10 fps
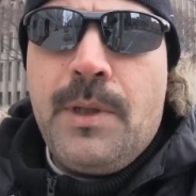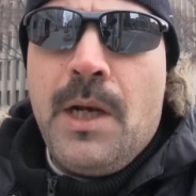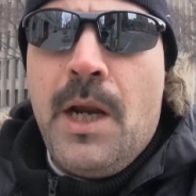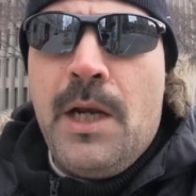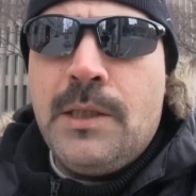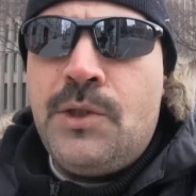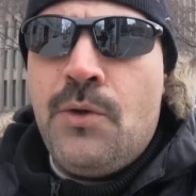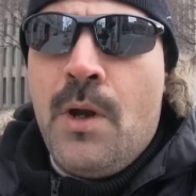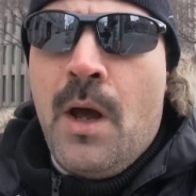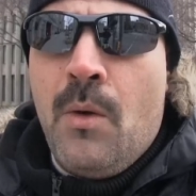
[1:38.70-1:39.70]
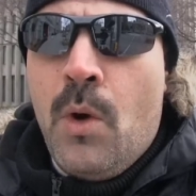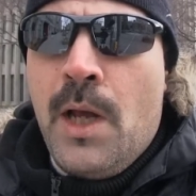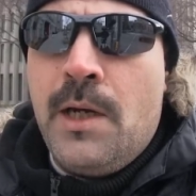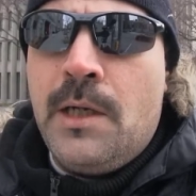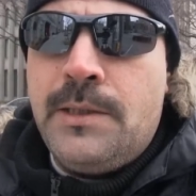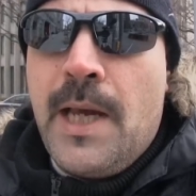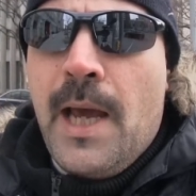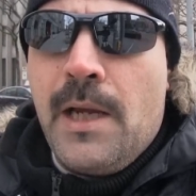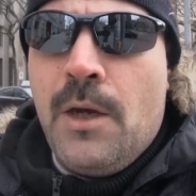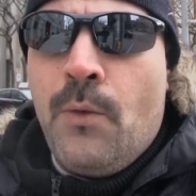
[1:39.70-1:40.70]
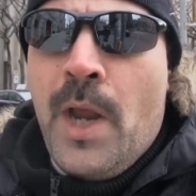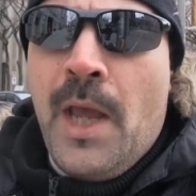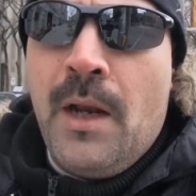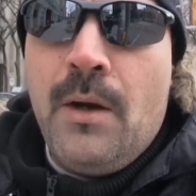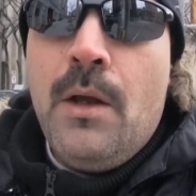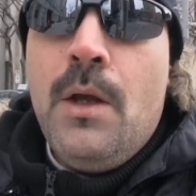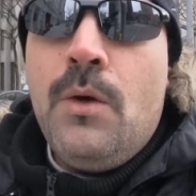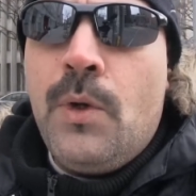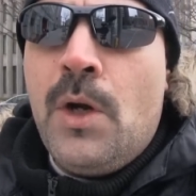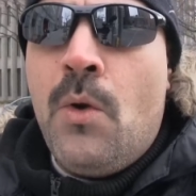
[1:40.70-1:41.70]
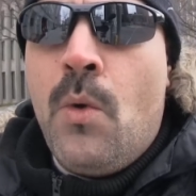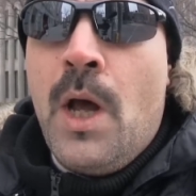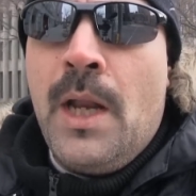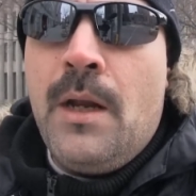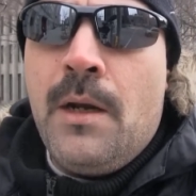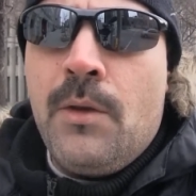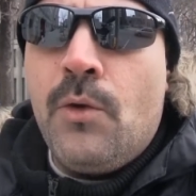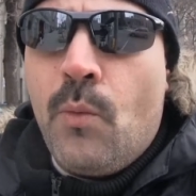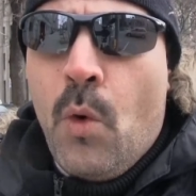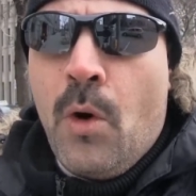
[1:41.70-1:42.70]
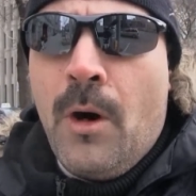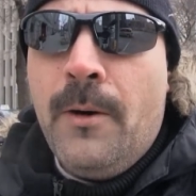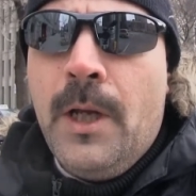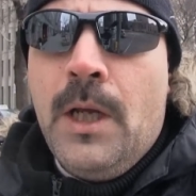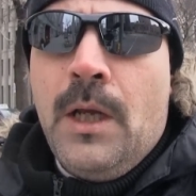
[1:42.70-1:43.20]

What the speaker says: Canadians do not want an attack in Iran. We don't want another war.